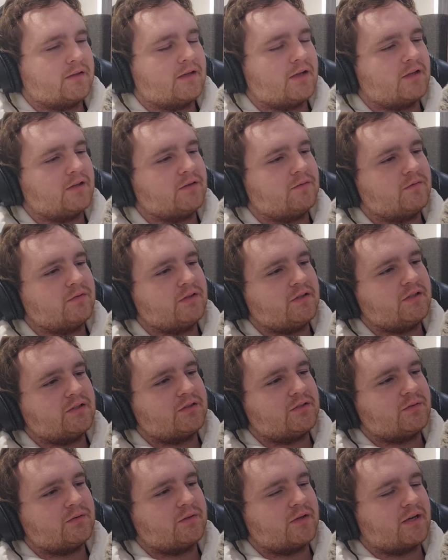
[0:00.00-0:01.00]
Yeah, you really
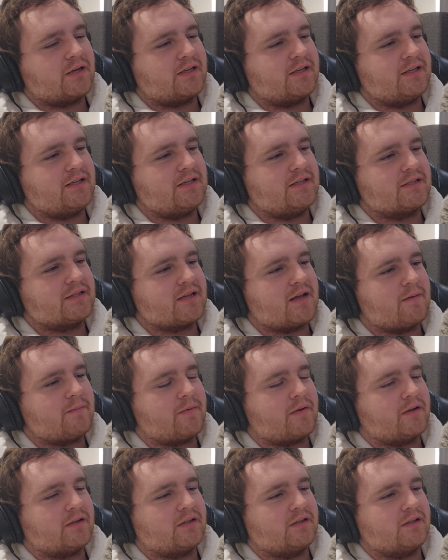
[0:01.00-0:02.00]
do gotta ease
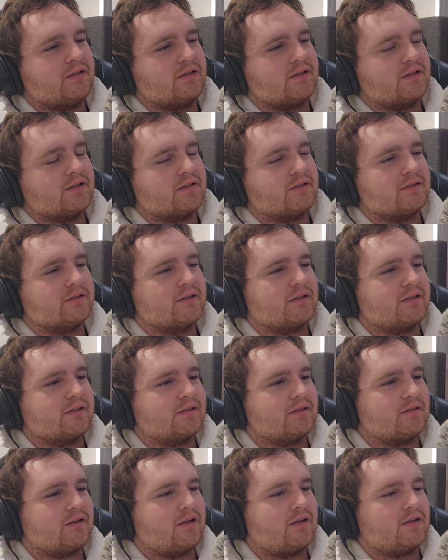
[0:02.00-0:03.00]
up on Eda.
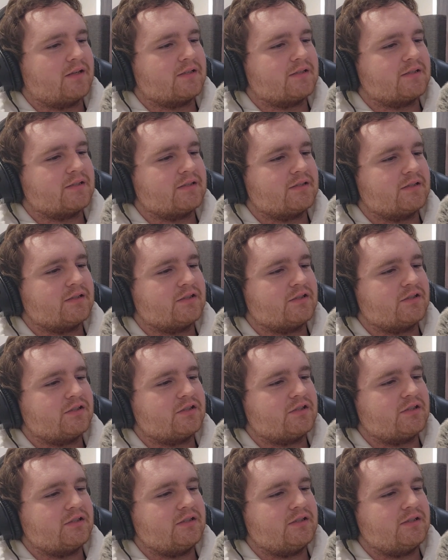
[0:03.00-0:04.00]
Like, honestly,
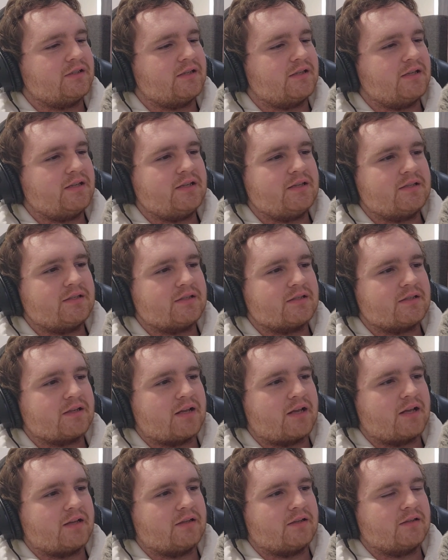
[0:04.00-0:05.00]
she is,
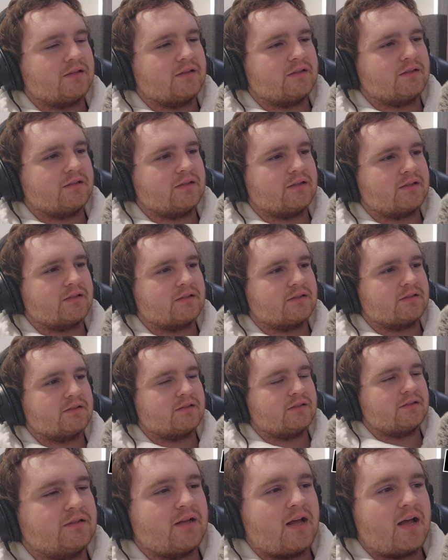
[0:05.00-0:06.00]
like,
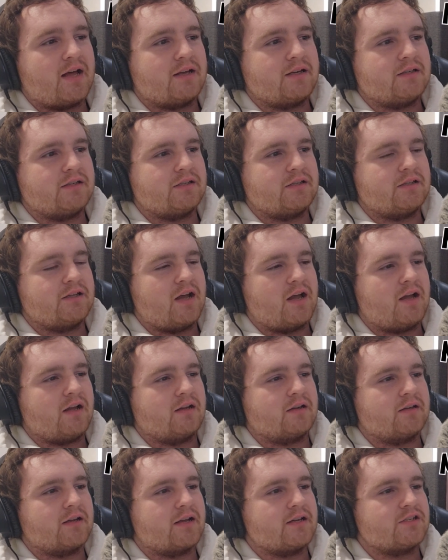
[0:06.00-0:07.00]
not
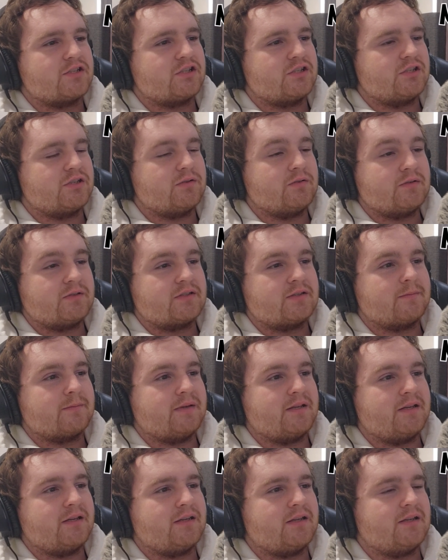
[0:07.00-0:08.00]
young as she used to
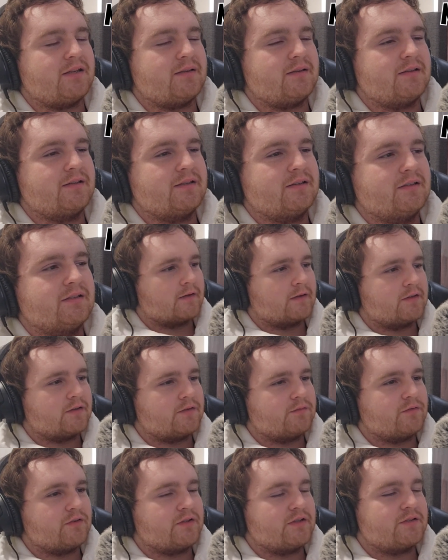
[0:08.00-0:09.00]
be. Like,
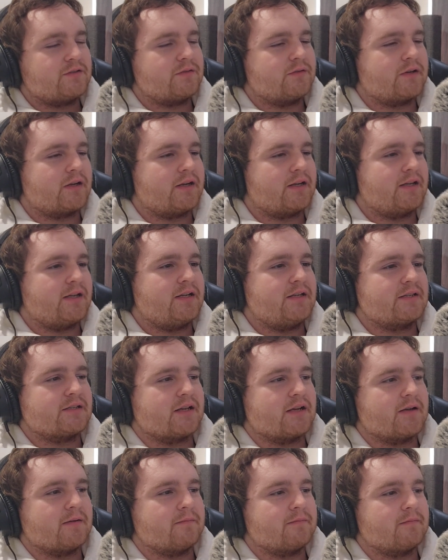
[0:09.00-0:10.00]
you really do gotta ease
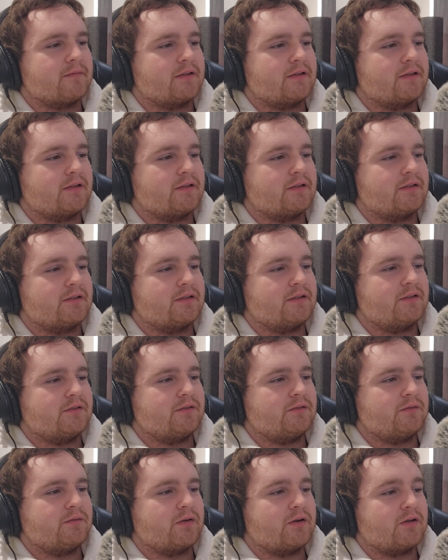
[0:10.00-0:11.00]
up, man.
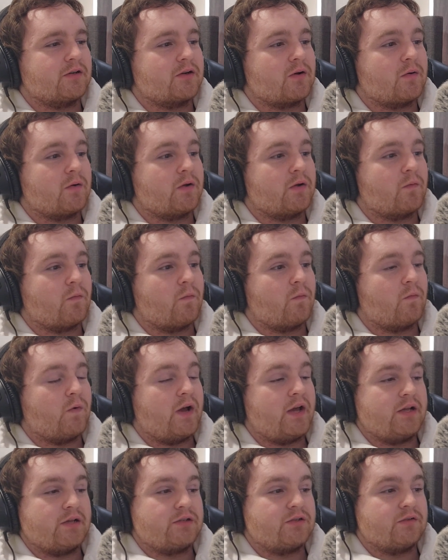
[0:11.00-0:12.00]
You are going
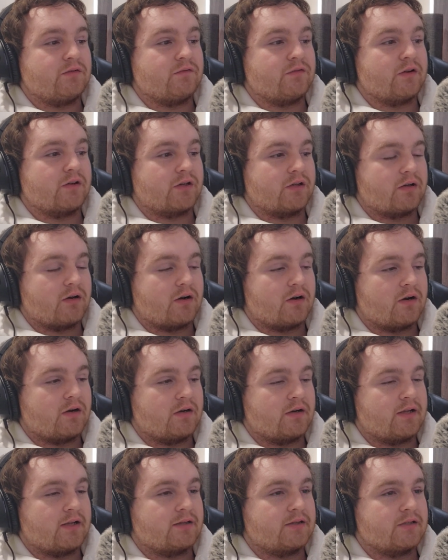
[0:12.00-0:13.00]
way too fucking
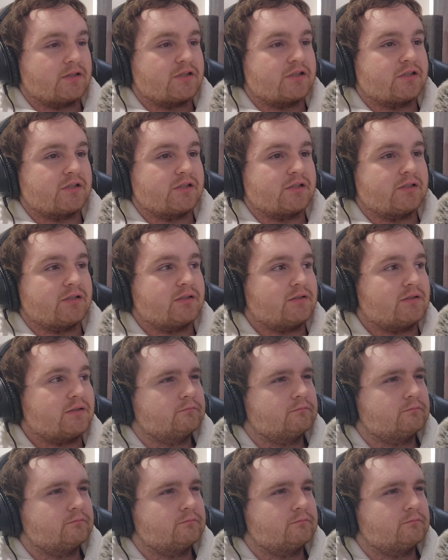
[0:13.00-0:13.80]
hard at this shit.